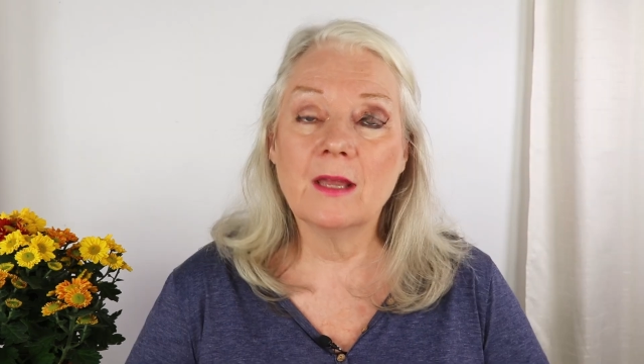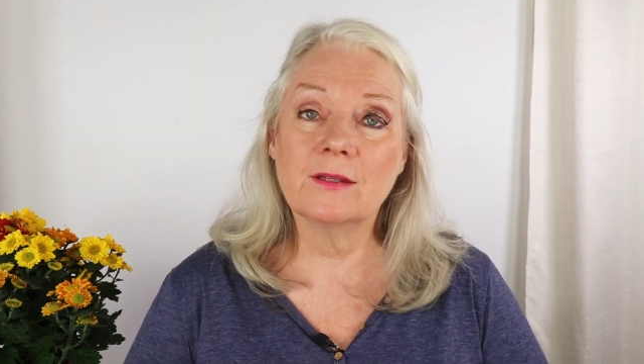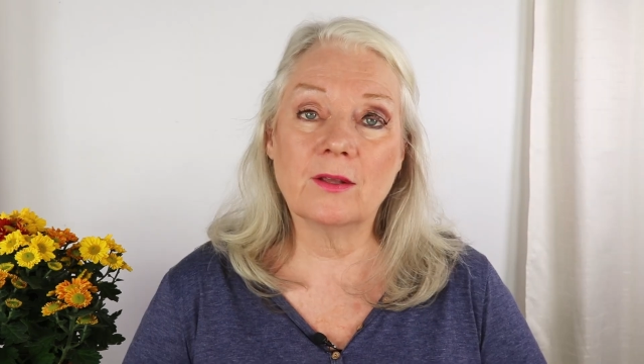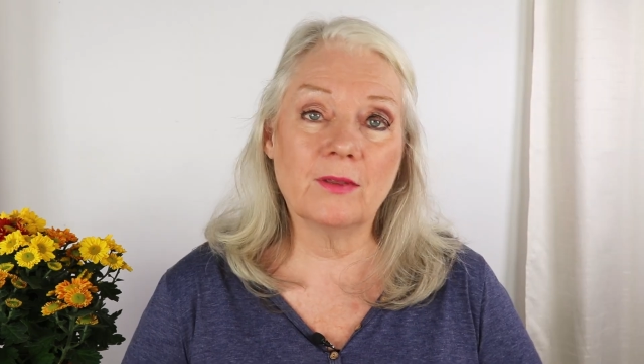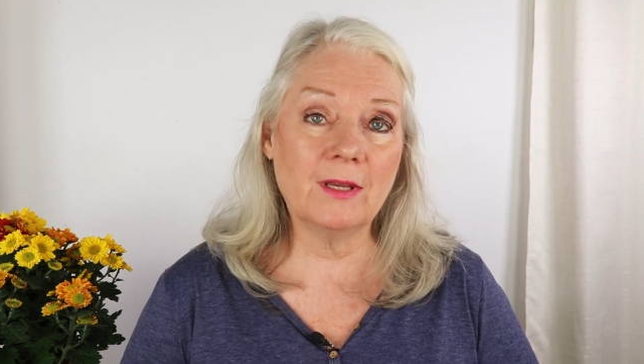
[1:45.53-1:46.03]

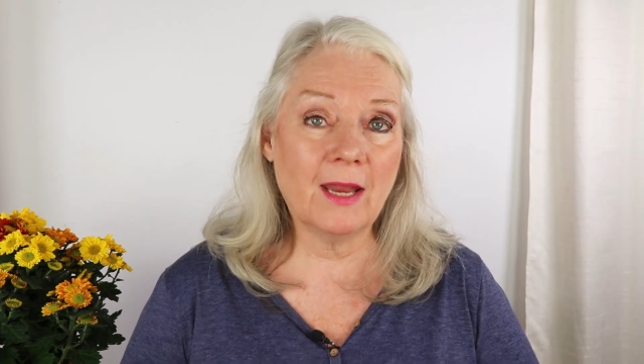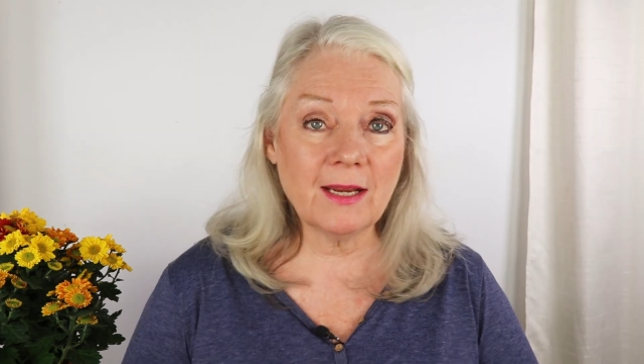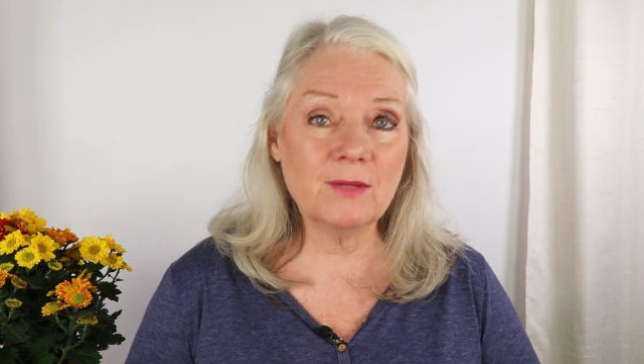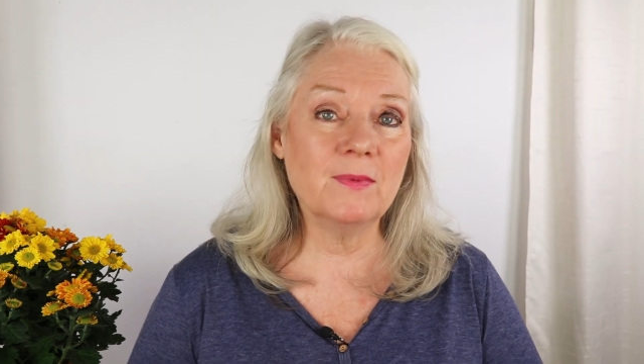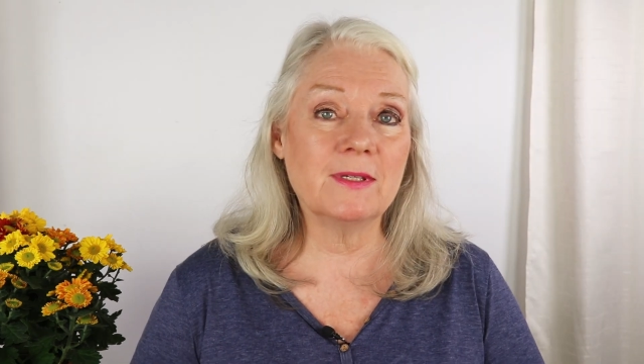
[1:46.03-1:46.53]
So the
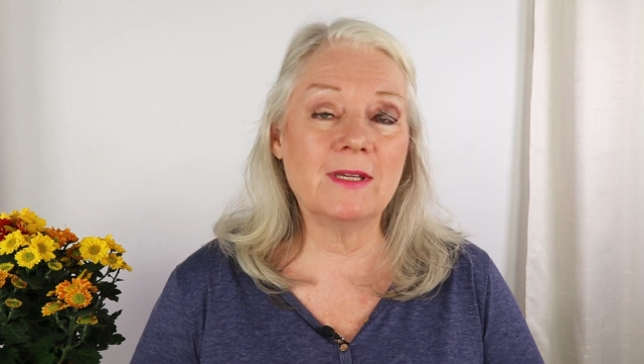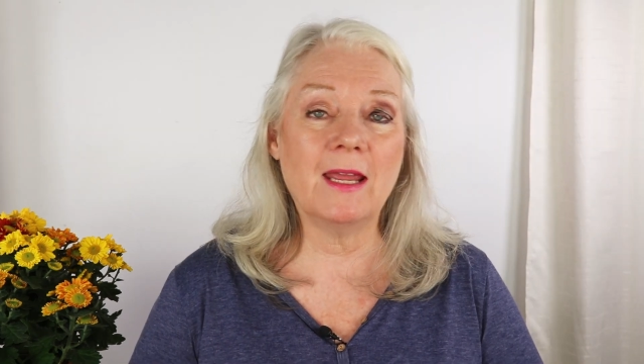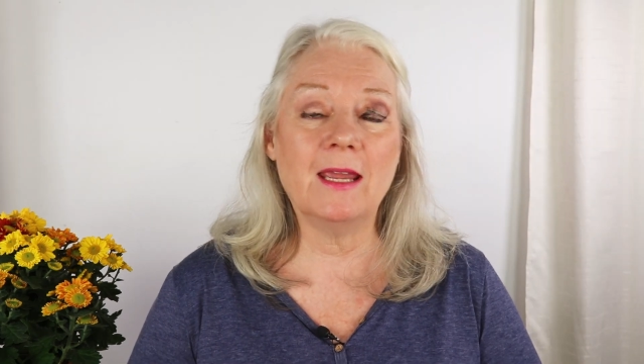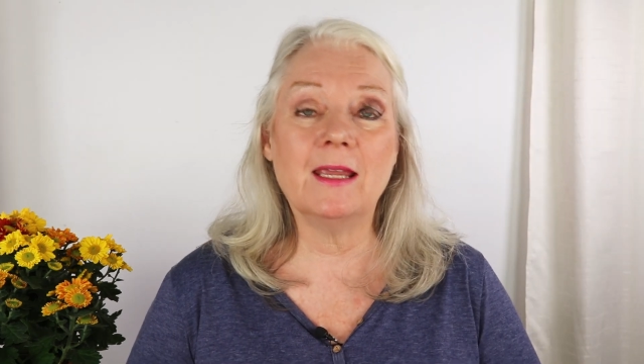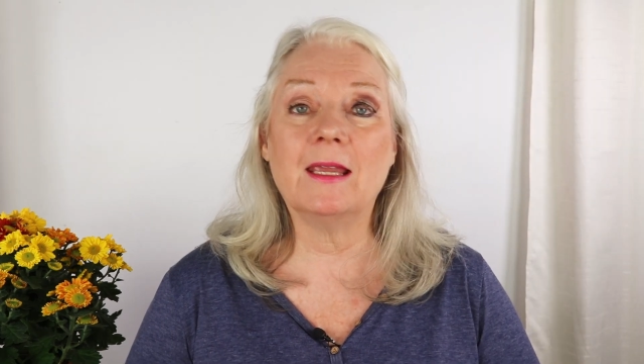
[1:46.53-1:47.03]
next
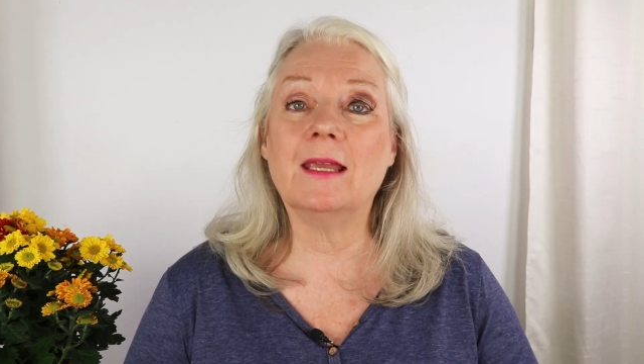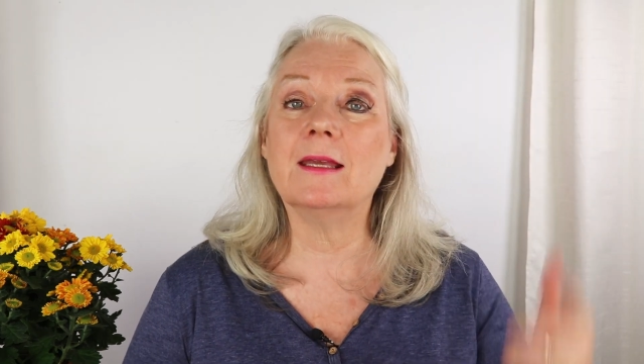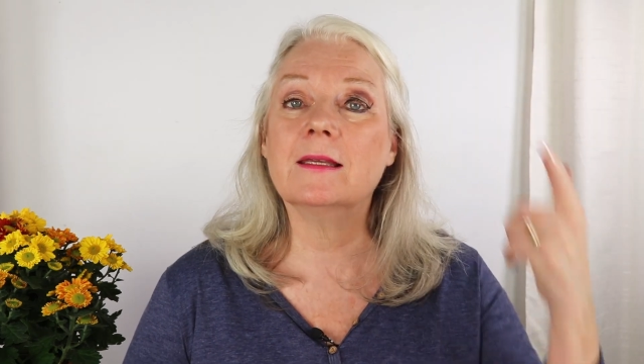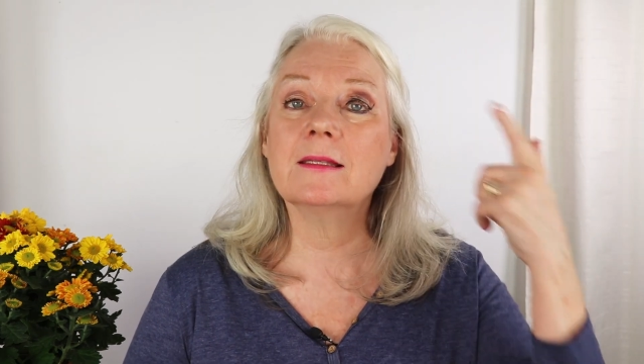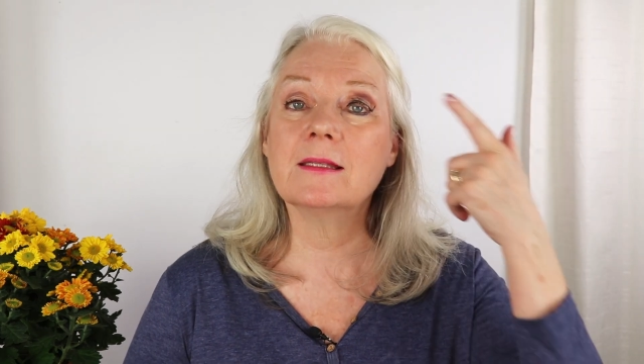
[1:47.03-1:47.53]
mistake
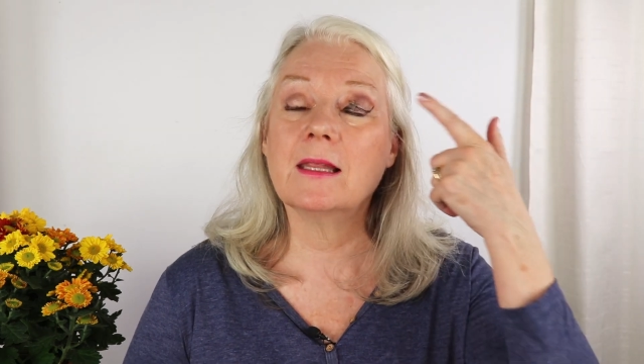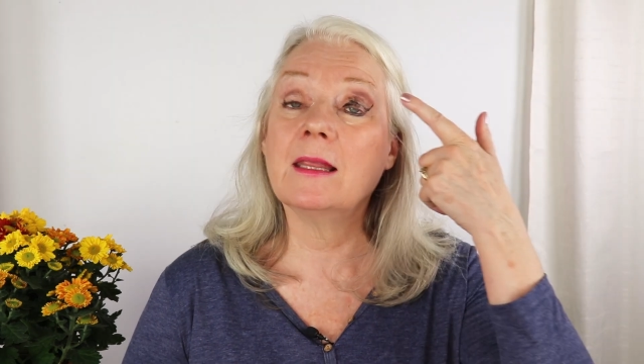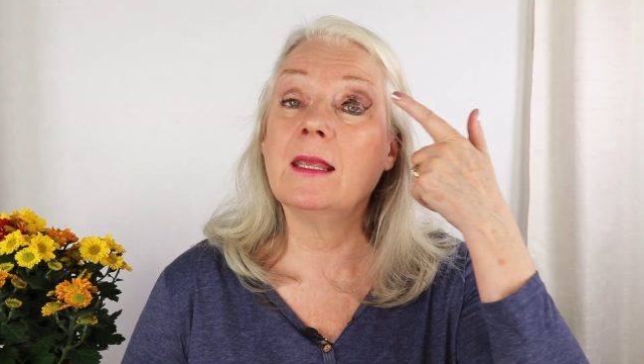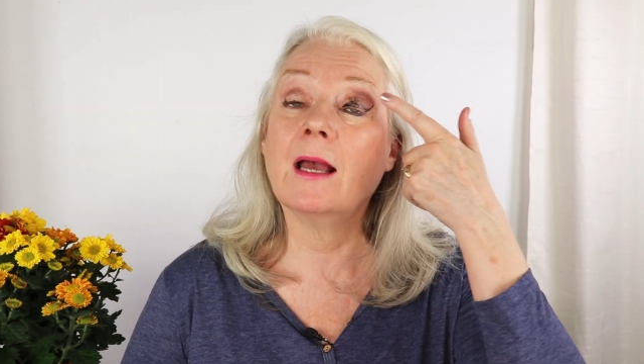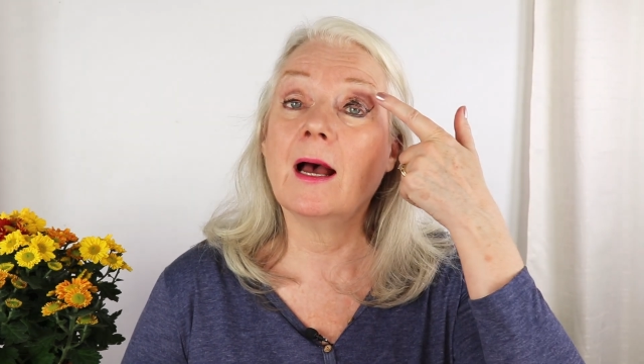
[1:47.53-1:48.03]
is
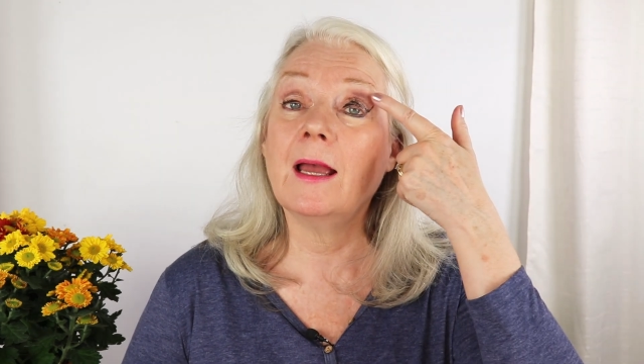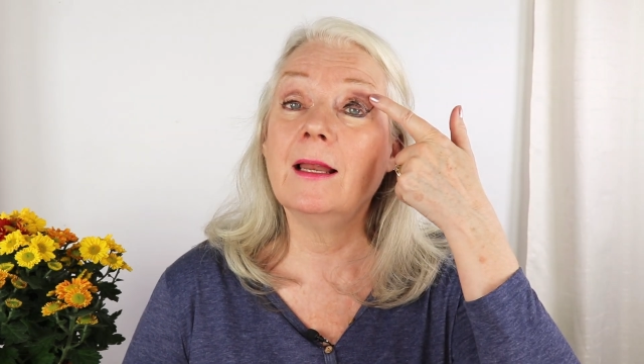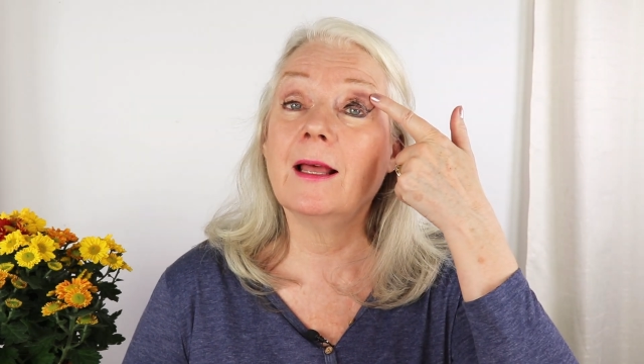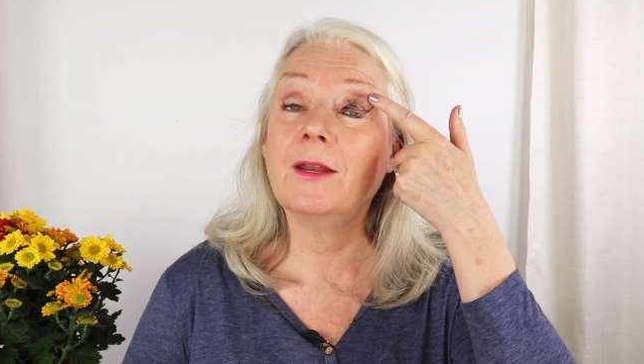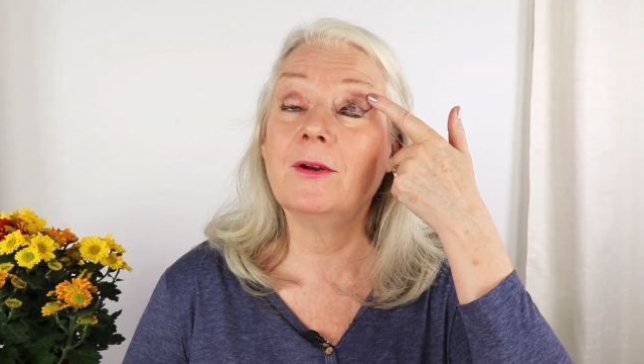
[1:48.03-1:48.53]
the
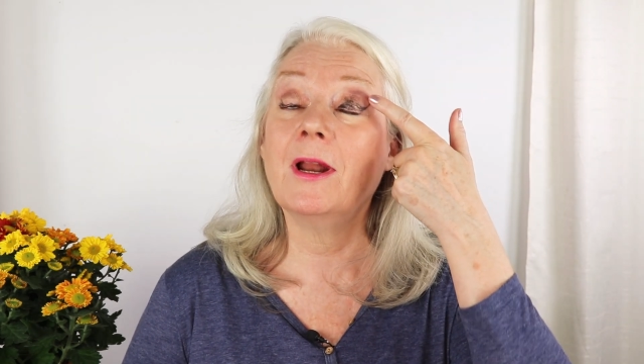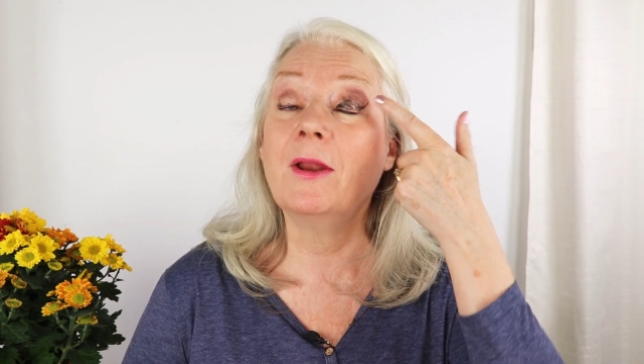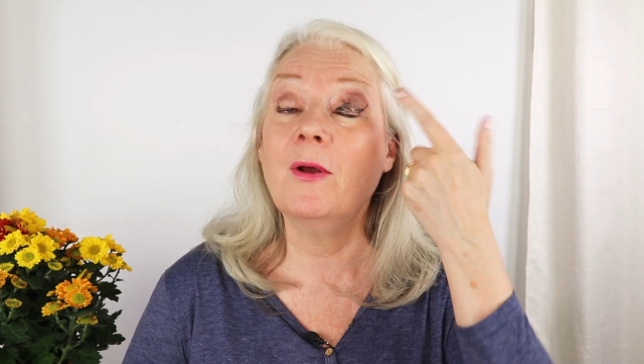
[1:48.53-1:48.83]
eyeliner. And I